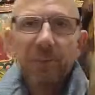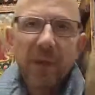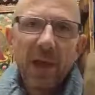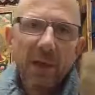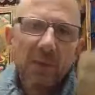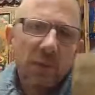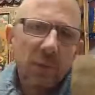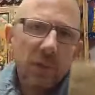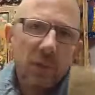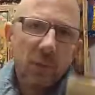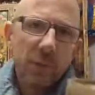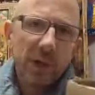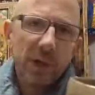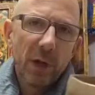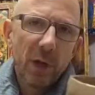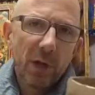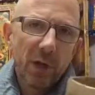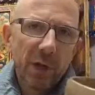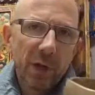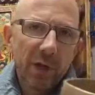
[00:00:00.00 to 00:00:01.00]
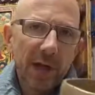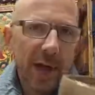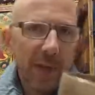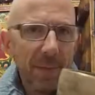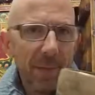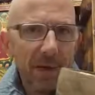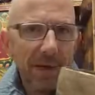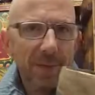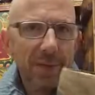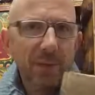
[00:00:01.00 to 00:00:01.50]
Every year we go to
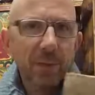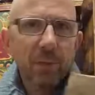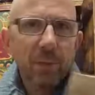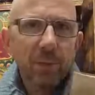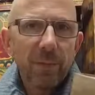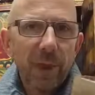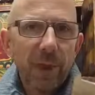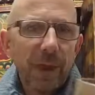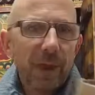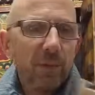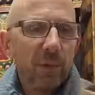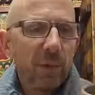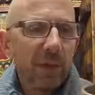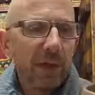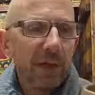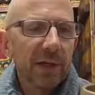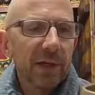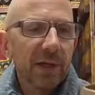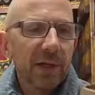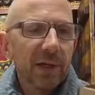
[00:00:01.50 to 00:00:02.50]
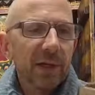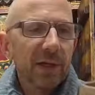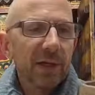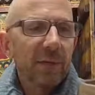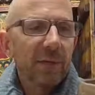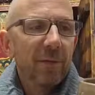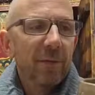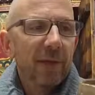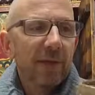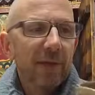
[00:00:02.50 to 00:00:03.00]
Kathmandu and we
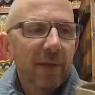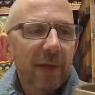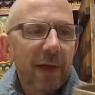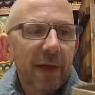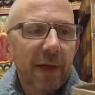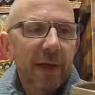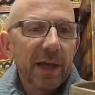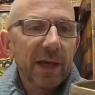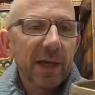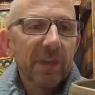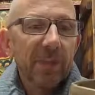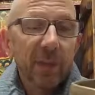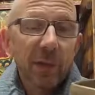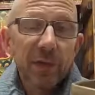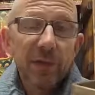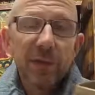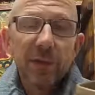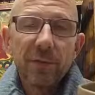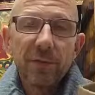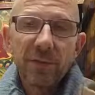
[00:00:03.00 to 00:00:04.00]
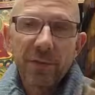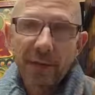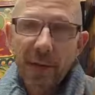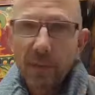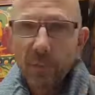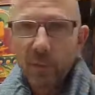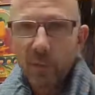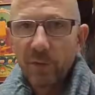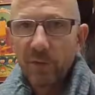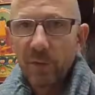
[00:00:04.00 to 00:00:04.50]
visit a bunch of singing
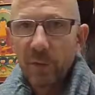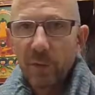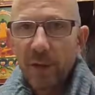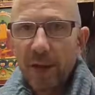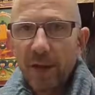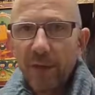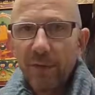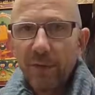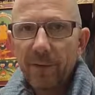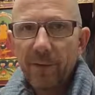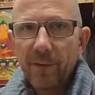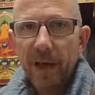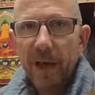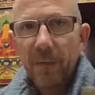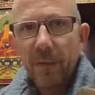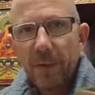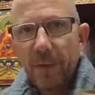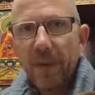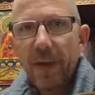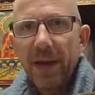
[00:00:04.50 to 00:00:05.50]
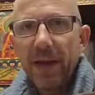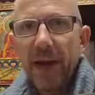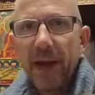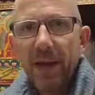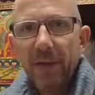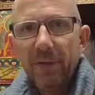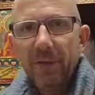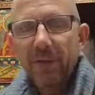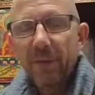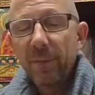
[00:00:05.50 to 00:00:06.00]
bowl suppliers and we pick
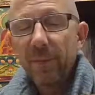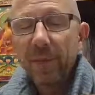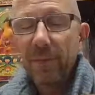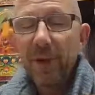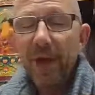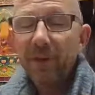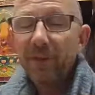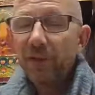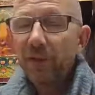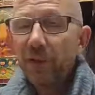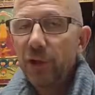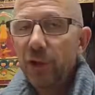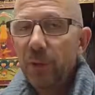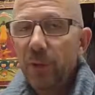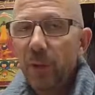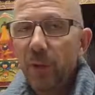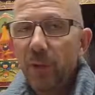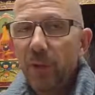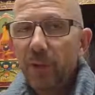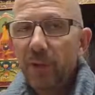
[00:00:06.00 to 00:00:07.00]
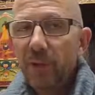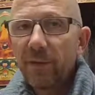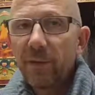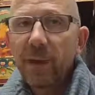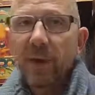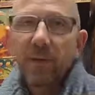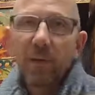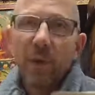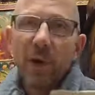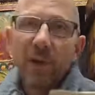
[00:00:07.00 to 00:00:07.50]
out some of the best new bowls
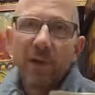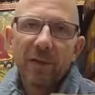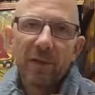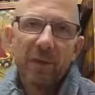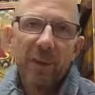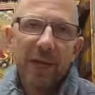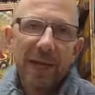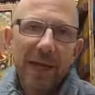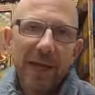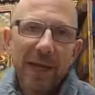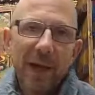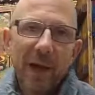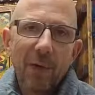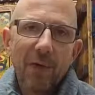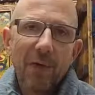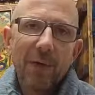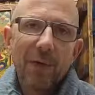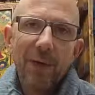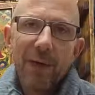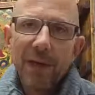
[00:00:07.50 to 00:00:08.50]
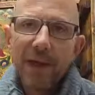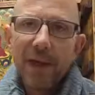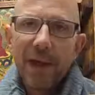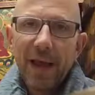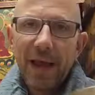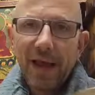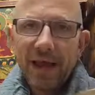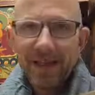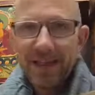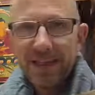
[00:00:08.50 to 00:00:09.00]
as well as picking out
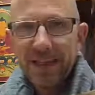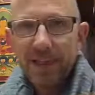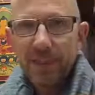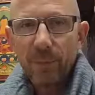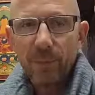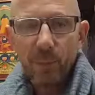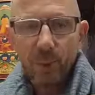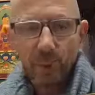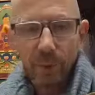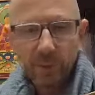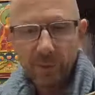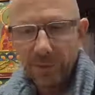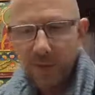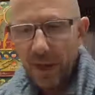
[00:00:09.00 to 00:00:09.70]
antique bowls.